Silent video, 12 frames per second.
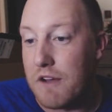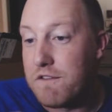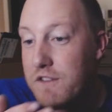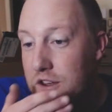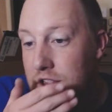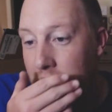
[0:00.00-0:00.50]

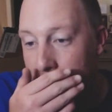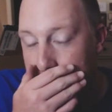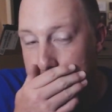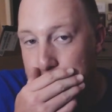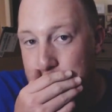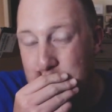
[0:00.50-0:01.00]
feel like
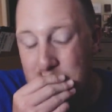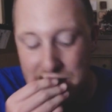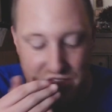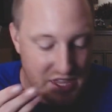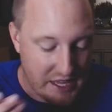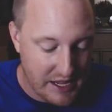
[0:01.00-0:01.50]

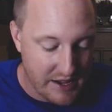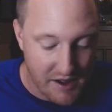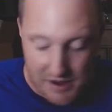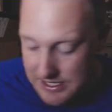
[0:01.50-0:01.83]
the